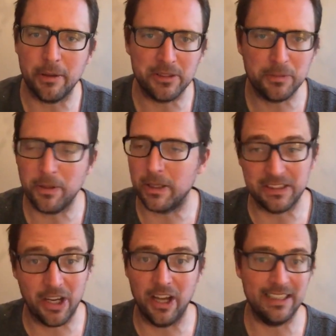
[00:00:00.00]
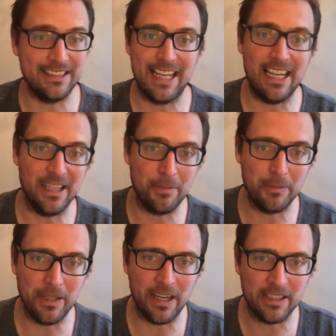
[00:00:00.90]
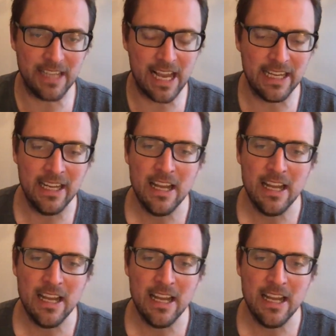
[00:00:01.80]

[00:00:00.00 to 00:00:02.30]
I just put a ton of stand up up there because I,